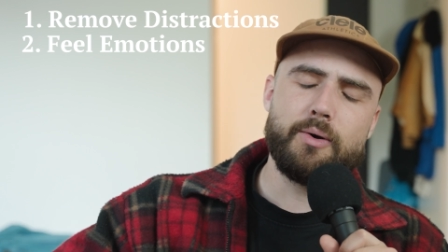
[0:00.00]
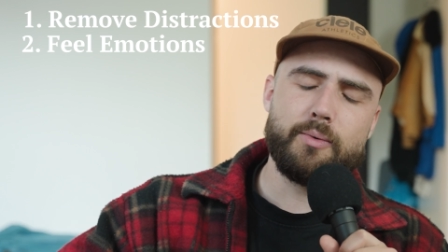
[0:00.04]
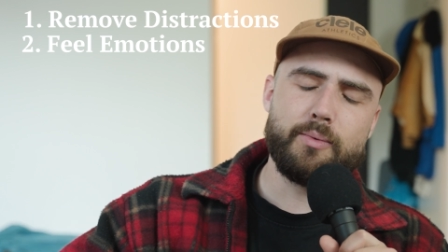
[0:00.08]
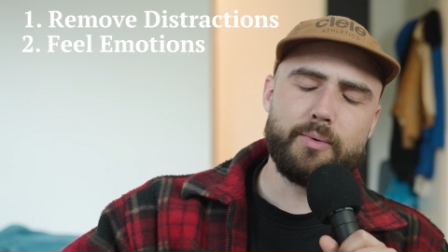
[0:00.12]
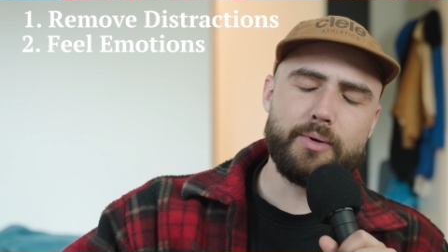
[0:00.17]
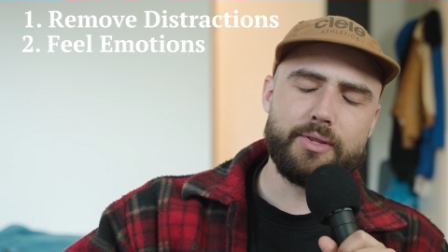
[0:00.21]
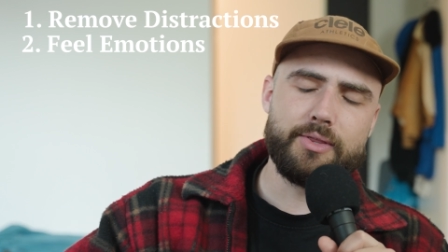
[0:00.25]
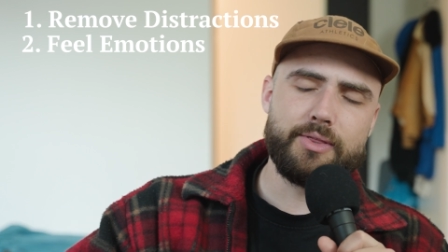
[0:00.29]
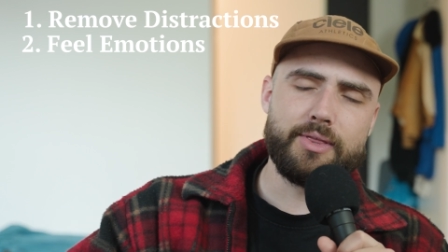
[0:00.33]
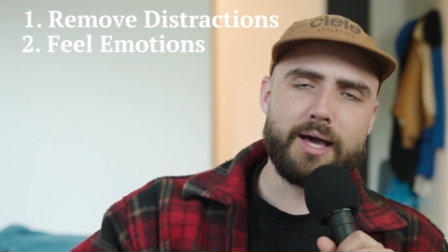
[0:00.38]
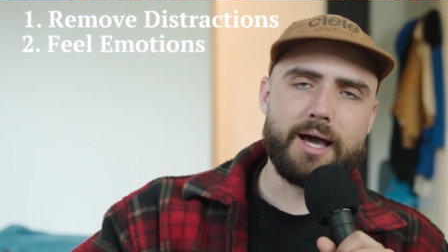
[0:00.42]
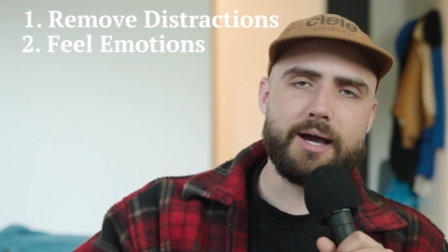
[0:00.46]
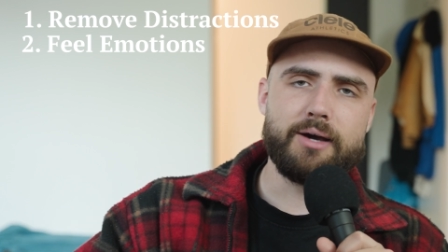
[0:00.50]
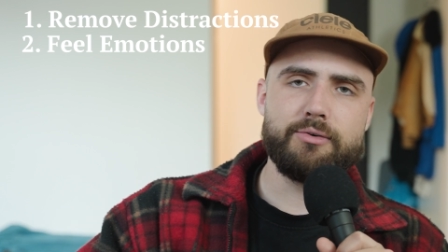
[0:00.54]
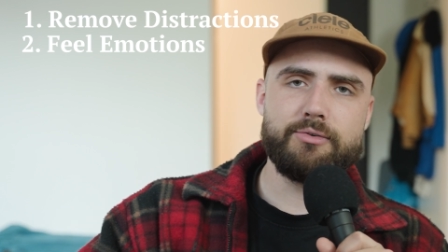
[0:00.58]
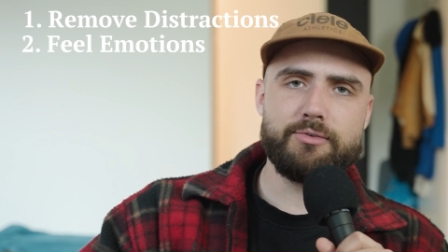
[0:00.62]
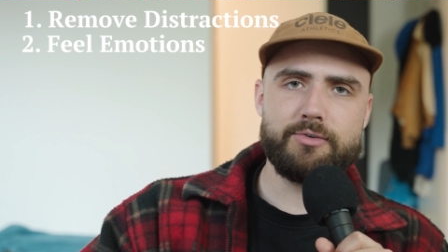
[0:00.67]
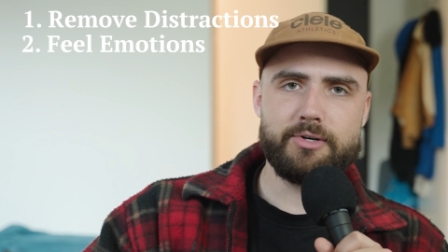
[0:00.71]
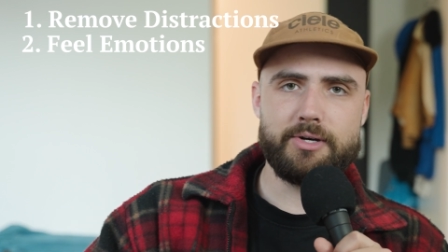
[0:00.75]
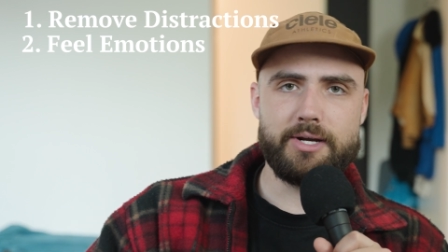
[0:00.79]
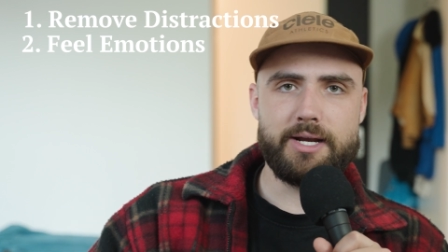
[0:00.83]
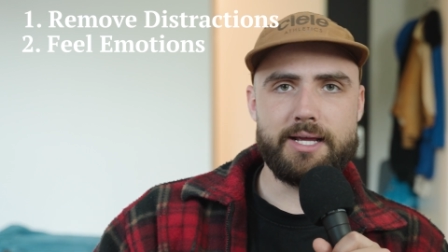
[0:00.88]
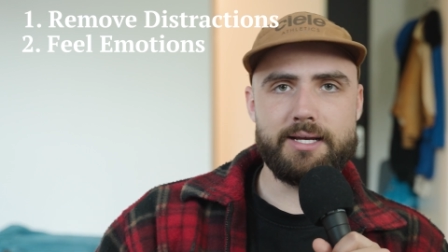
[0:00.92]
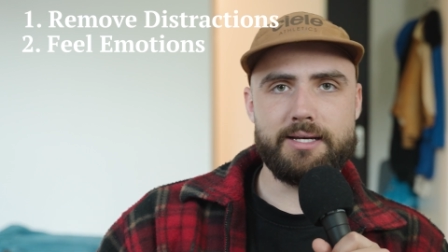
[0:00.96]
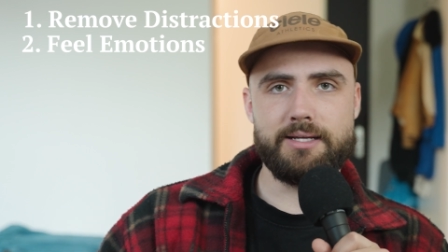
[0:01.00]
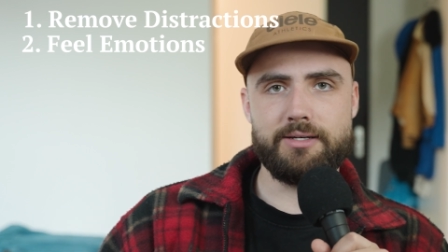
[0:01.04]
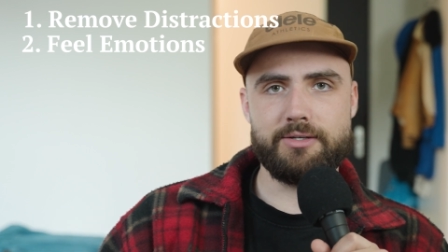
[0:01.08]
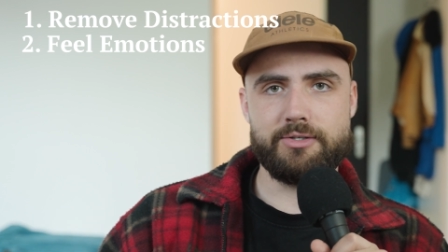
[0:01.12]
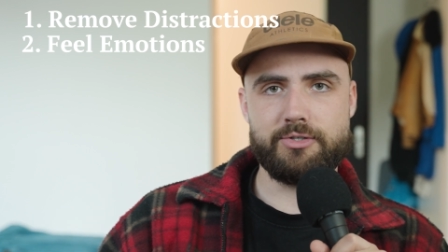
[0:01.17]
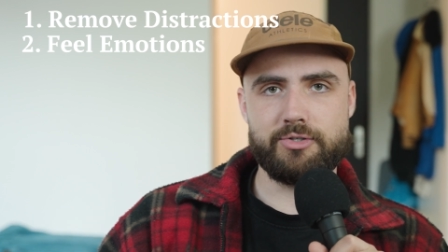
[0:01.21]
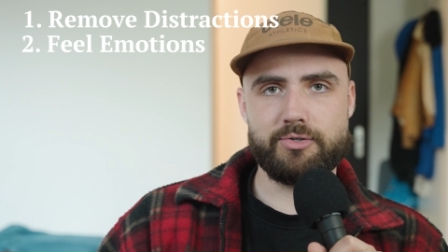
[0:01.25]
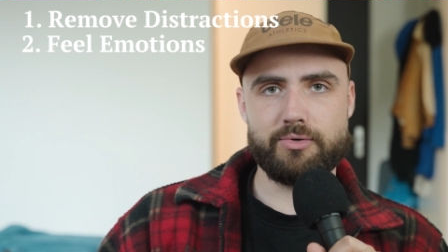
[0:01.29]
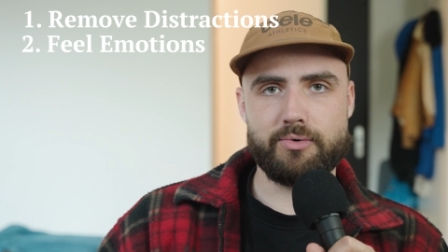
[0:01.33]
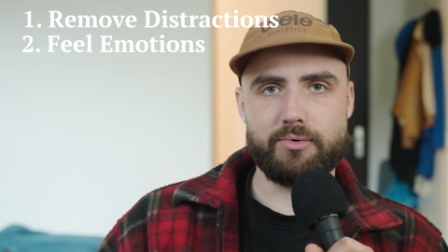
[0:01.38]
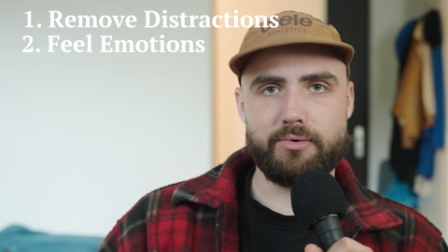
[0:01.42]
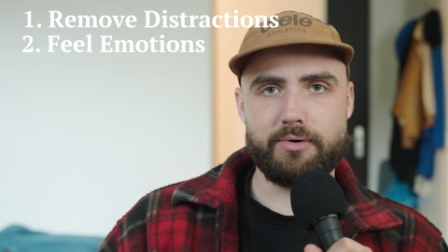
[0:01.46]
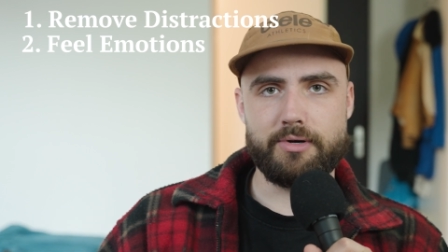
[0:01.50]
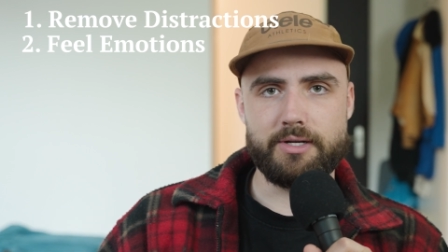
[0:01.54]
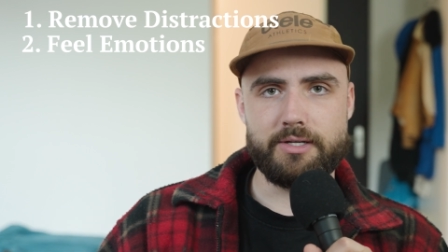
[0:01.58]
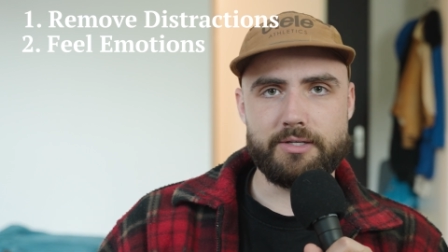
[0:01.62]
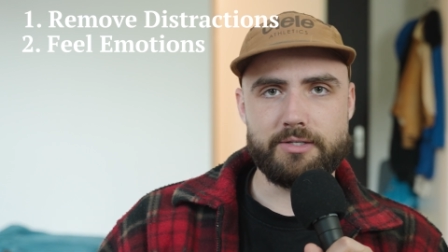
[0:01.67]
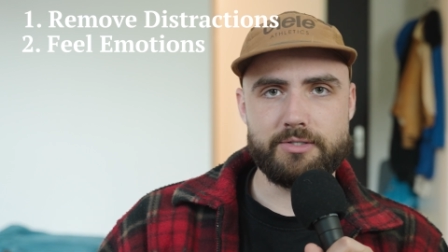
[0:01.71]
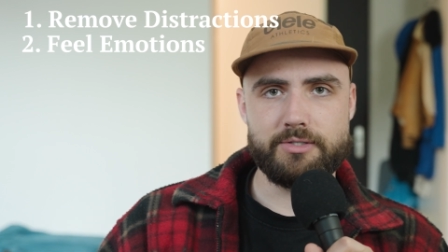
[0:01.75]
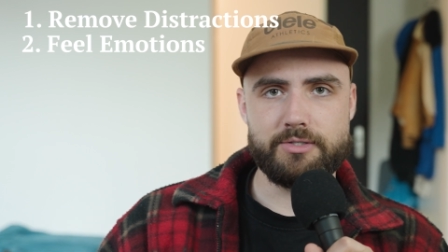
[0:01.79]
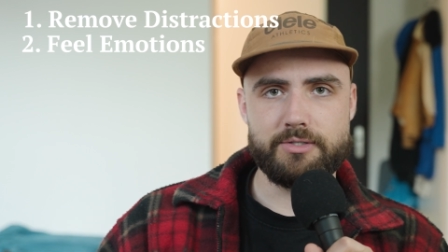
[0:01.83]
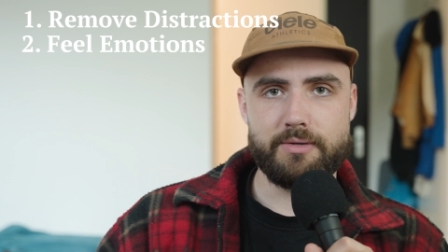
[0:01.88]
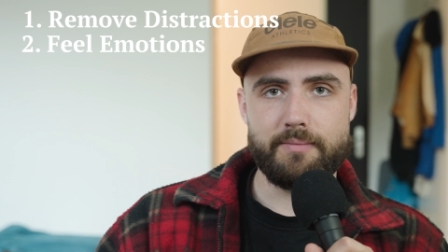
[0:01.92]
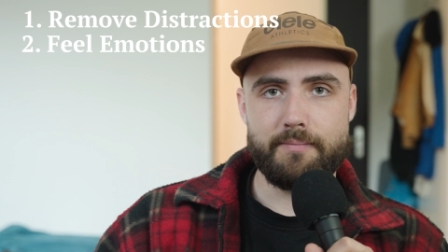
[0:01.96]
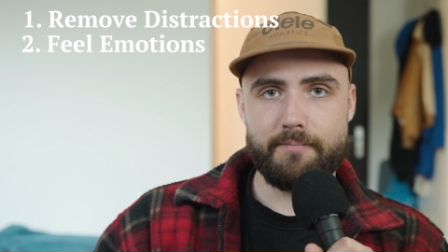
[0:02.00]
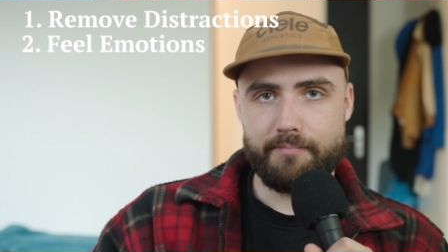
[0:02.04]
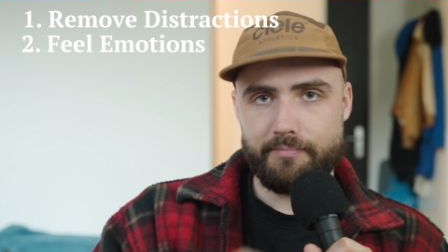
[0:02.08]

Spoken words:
without creating the stories.